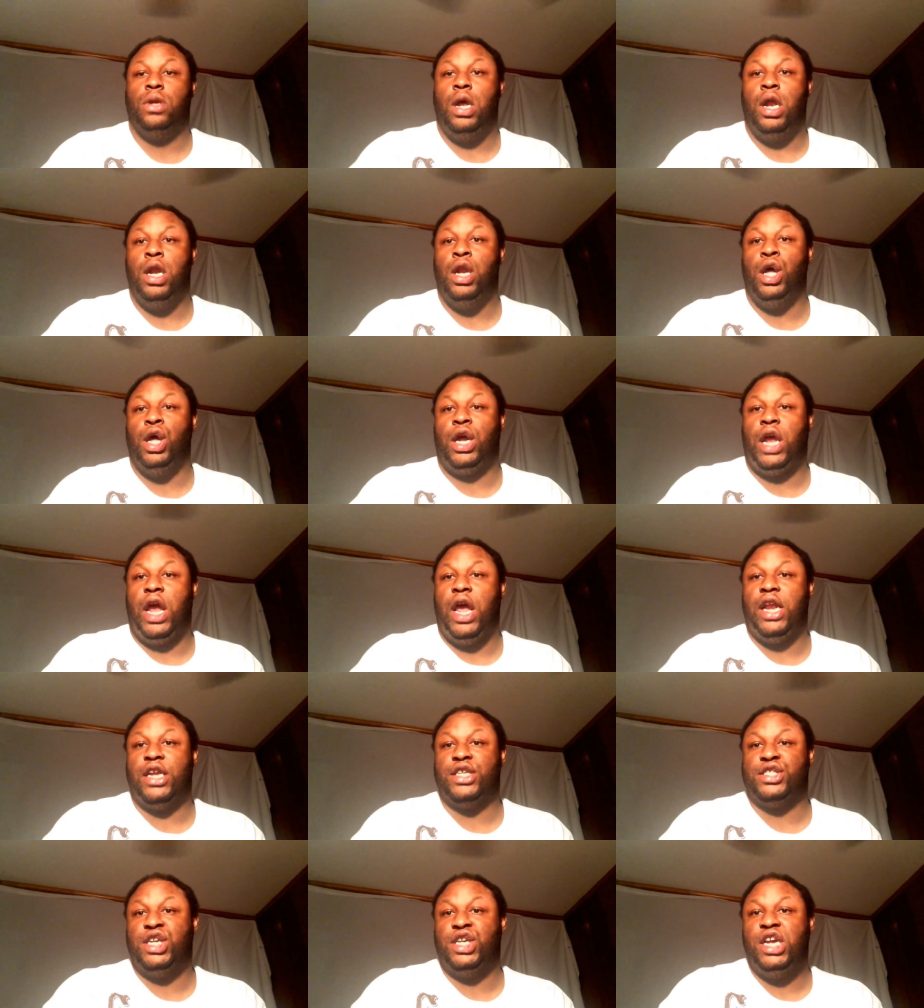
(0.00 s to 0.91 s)
Look at
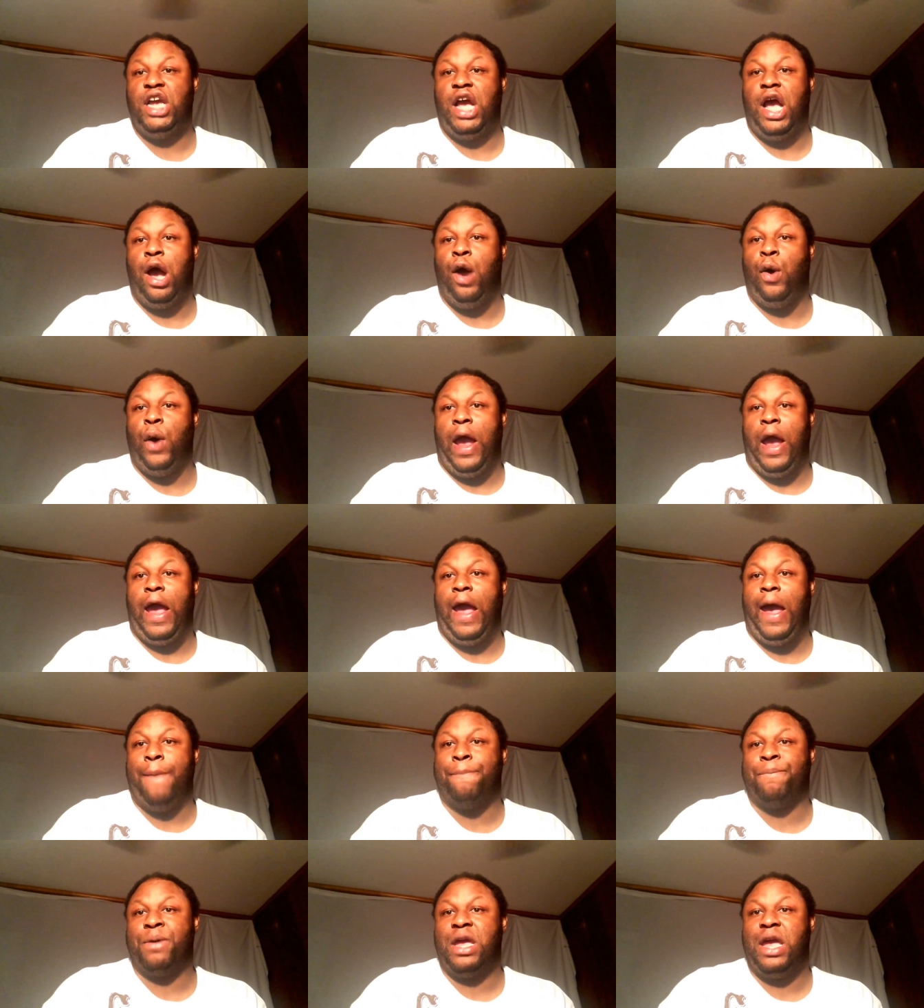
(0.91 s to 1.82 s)
her. She all
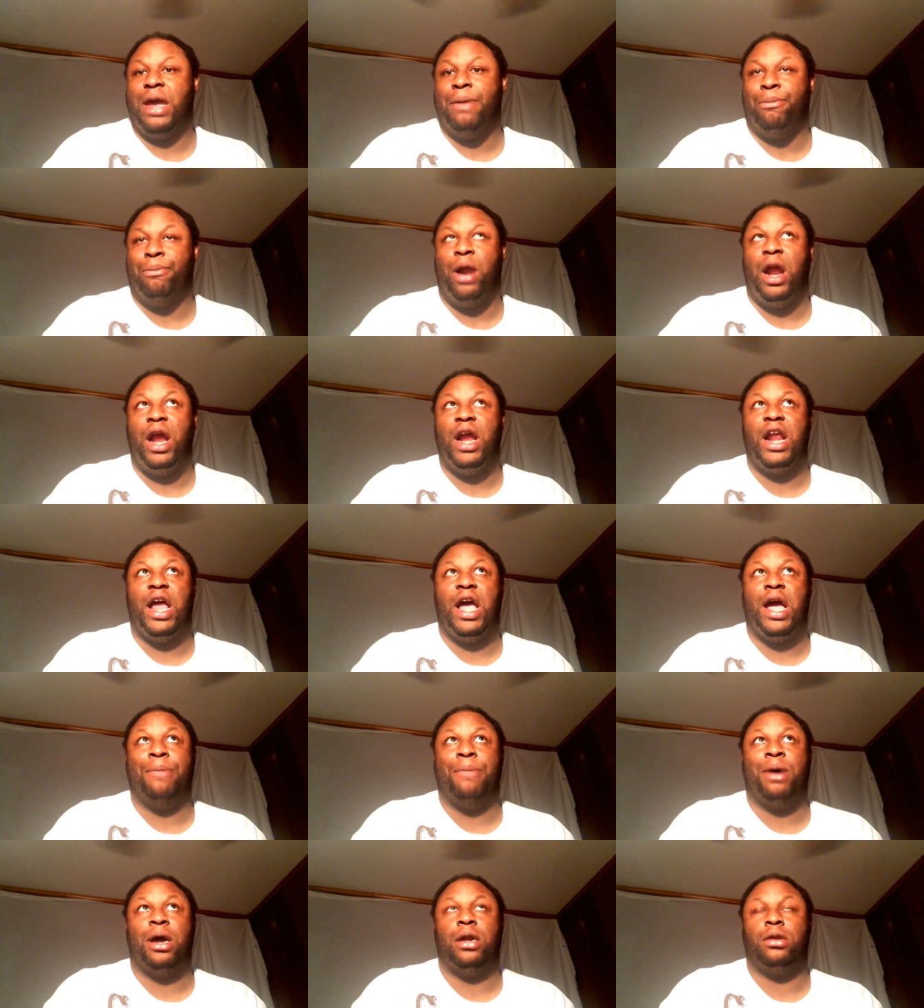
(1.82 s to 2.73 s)
happy and bright-eyed.